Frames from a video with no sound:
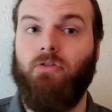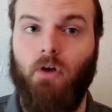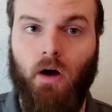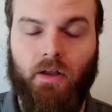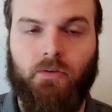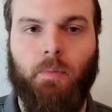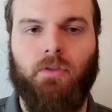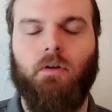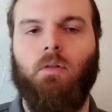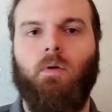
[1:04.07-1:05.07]
thoughts,
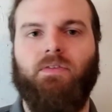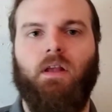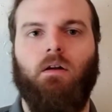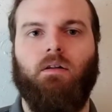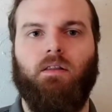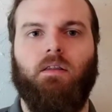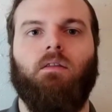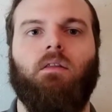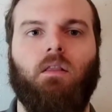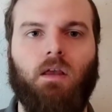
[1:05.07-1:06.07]
but they're the ones that are
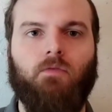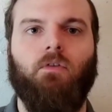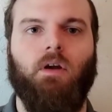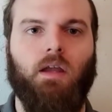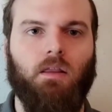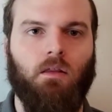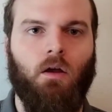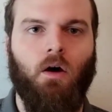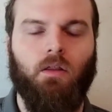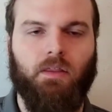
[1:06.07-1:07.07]

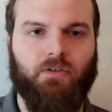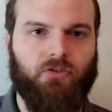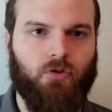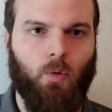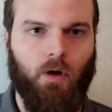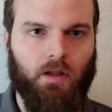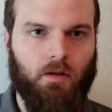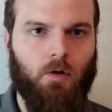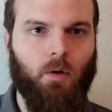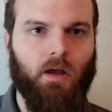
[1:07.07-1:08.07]
delivering this
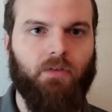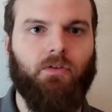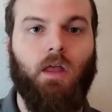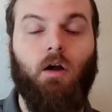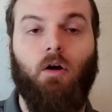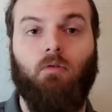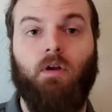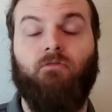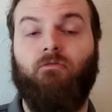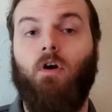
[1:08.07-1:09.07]
story to us. They are
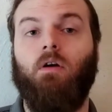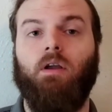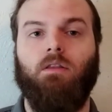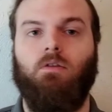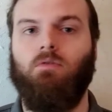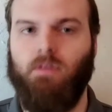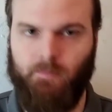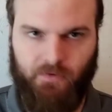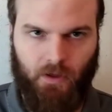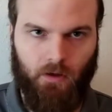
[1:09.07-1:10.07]
referring to
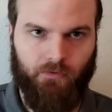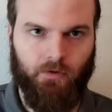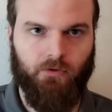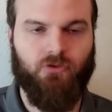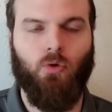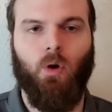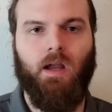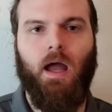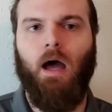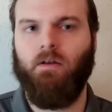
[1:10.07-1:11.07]
themselves in the
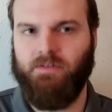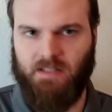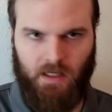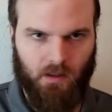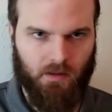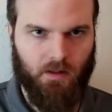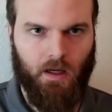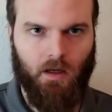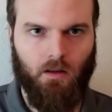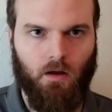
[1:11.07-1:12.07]
story outside of the
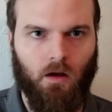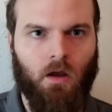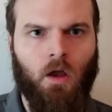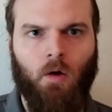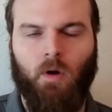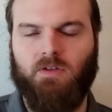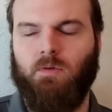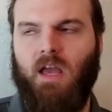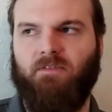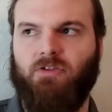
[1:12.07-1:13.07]
dialogue.
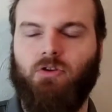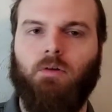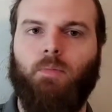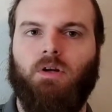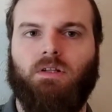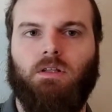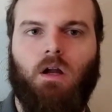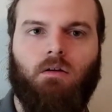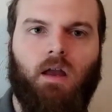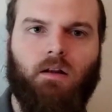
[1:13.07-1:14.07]
Whereas we have a third-person
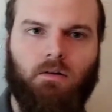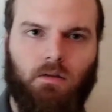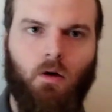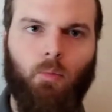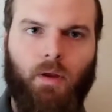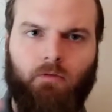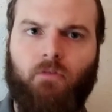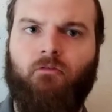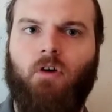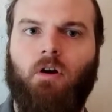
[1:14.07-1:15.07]
narrator, they'll be
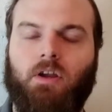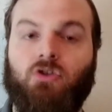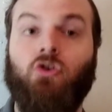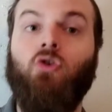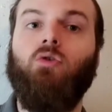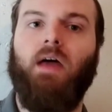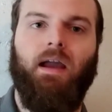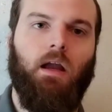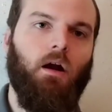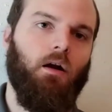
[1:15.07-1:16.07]
referring to
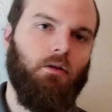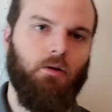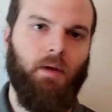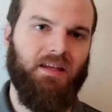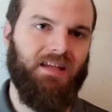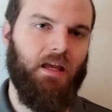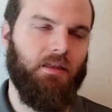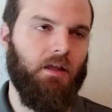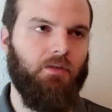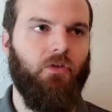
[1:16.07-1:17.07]
that character by
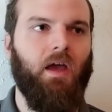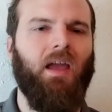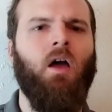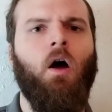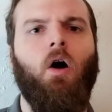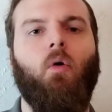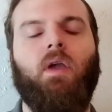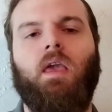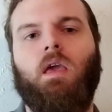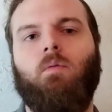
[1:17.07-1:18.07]
saying things like,
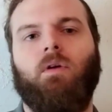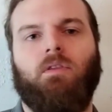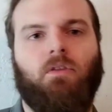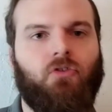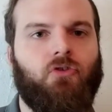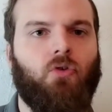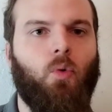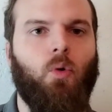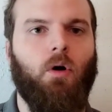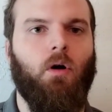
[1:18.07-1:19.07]
oh, he went to the
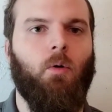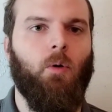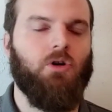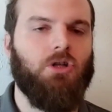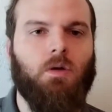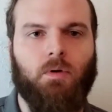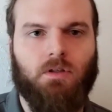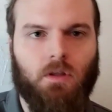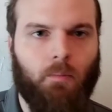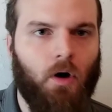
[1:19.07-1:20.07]
store, or she
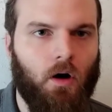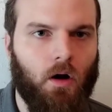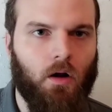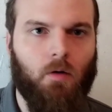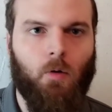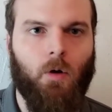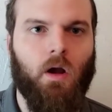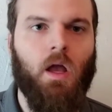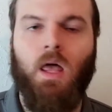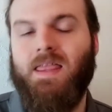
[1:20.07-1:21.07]
went to the park,
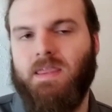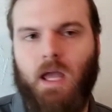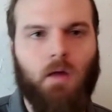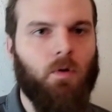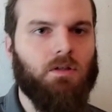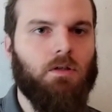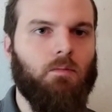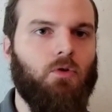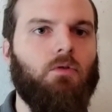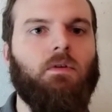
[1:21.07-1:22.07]
or they went to
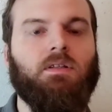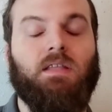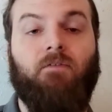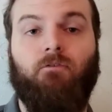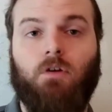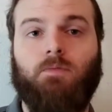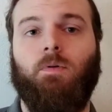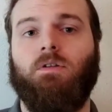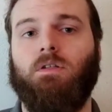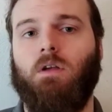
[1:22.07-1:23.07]
the movies. The
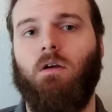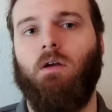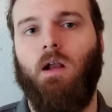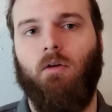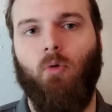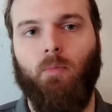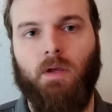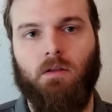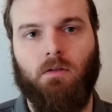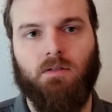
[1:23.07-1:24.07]
first-person narrator will
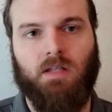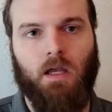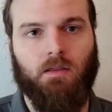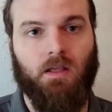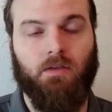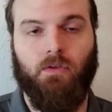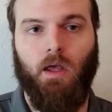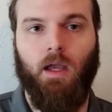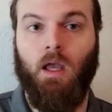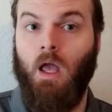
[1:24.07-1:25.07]
be saying things
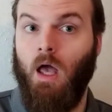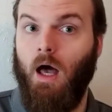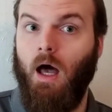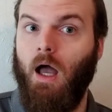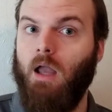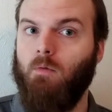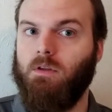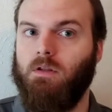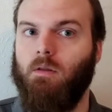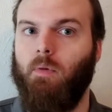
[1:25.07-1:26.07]
like, I
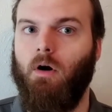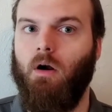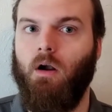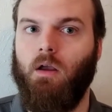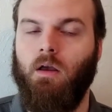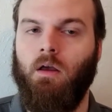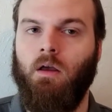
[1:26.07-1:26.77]
went to the park,